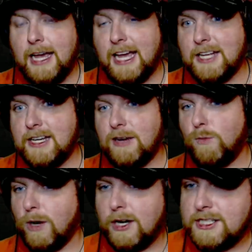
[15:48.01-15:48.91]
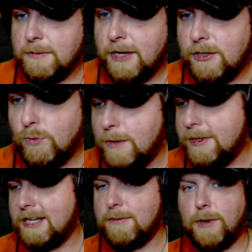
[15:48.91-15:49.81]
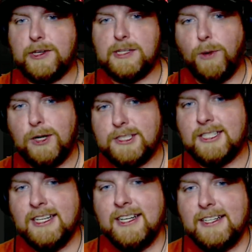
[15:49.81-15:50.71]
And what are some other women in motorsports